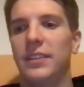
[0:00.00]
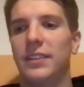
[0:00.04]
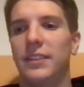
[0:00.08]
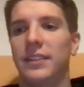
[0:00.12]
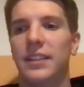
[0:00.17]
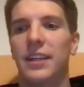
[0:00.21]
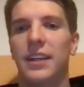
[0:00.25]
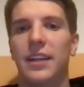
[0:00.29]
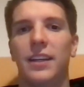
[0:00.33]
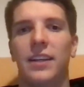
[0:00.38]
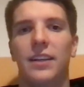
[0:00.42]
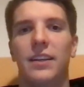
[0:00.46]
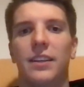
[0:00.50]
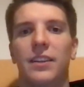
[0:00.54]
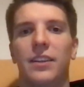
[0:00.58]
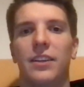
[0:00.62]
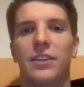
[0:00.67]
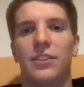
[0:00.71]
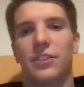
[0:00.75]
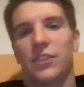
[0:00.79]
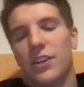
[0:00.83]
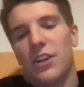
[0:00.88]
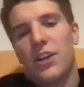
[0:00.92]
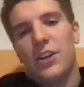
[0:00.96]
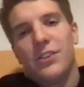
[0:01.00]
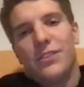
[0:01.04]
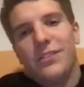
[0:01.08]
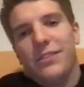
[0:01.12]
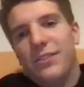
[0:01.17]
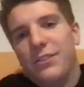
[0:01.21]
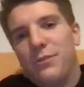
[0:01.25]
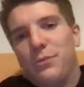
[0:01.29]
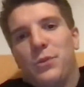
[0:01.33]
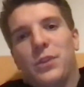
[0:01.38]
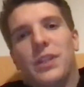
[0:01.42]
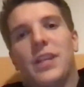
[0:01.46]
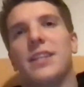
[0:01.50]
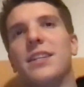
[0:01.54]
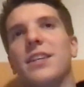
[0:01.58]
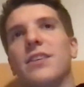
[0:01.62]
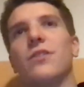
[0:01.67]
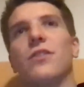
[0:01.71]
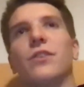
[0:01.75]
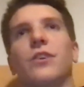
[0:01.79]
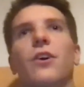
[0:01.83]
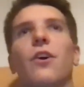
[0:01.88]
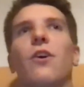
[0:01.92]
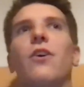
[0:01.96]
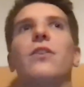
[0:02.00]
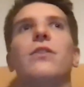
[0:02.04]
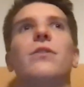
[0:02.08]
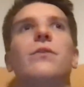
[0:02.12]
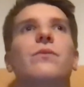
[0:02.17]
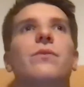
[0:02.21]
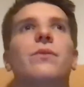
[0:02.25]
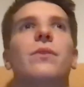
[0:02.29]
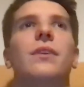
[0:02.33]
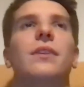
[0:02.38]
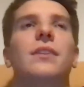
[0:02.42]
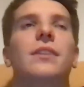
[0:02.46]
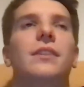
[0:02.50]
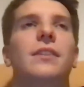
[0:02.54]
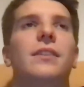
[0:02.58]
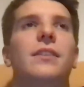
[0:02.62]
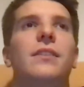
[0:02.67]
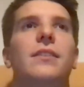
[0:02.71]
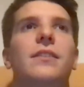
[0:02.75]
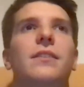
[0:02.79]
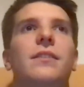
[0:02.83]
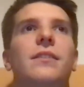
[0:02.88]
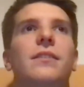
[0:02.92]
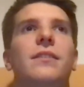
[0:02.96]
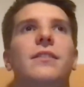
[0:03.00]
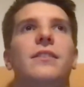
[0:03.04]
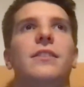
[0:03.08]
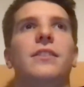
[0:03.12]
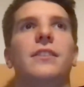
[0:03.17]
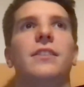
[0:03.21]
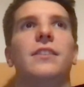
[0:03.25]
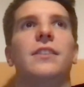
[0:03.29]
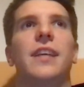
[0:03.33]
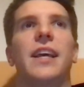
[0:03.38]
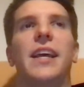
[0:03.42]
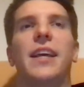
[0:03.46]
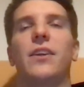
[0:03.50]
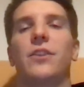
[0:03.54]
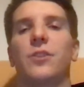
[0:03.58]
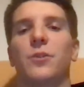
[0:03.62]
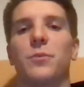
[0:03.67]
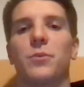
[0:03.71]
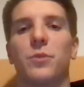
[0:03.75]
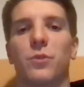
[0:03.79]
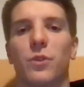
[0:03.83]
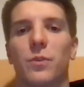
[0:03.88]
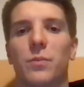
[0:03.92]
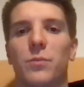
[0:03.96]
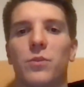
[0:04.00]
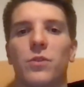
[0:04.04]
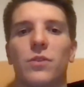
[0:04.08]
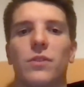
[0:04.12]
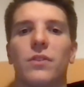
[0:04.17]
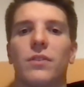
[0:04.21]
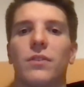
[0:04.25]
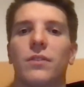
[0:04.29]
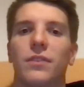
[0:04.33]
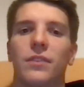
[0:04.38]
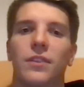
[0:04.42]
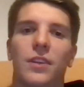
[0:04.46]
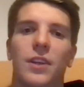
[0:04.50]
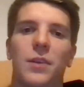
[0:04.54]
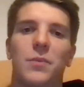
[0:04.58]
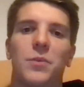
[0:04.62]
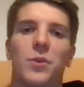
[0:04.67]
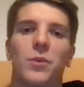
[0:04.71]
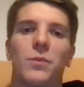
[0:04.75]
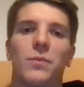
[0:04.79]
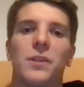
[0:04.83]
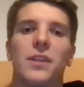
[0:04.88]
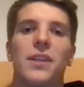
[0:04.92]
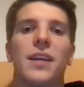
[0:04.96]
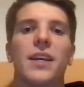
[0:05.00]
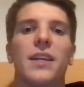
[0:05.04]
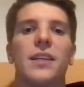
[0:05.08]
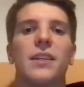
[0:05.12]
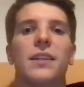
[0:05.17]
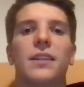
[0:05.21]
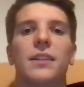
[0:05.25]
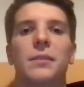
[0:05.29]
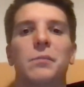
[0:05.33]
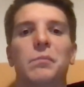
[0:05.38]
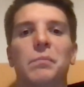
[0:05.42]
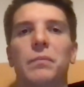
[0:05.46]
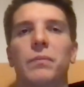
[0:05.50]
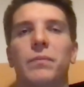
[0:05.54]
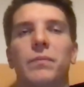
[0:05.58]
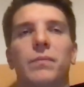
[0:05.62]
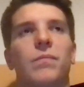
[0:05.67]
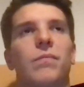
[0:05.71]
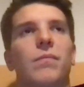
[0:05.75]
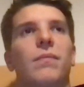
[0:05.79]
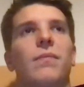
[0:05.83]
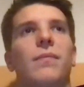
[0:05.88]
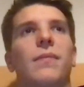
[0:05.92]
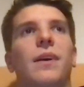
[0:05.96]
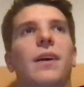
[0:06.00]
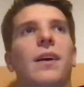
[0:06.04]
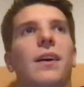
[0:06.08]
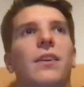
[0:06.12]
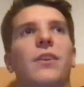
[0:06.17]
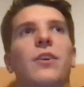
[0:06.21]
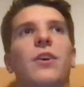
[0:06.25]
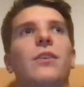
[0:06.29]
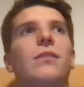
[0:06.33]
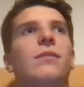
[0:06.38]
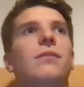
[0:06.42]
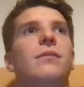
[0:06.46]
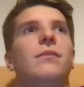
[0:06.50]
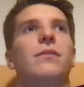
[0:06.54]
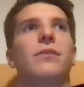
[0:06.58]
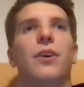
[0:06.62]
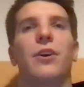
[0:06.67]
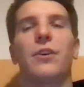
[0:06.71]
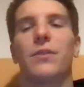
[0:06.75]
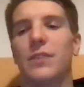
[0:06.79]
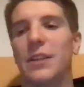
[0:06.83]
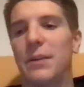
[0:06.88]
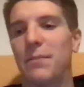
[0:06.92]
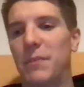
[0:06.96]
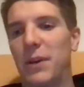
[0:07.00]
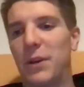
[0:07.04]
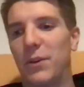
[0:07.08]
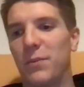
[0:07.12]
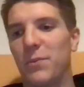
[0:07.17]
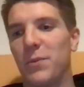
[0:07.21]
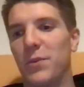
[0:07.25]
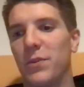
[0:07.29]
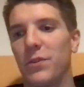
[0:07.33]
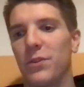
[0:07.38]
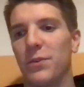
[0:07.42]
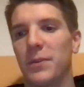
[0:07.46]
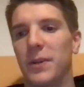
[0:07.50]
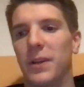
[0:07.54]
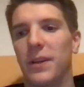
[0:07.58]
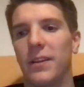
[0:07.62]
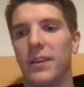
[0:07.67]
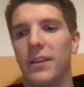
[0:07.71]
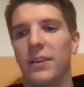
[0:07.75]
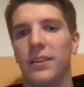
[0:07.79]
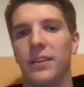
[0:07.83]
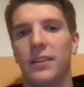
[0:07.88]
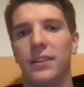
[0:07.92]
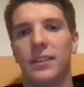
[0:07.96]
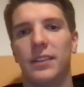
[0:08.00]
Yeah, as with any other kind of tech subscription, keeping up to date. I don't know, £5-10 a month, something like that.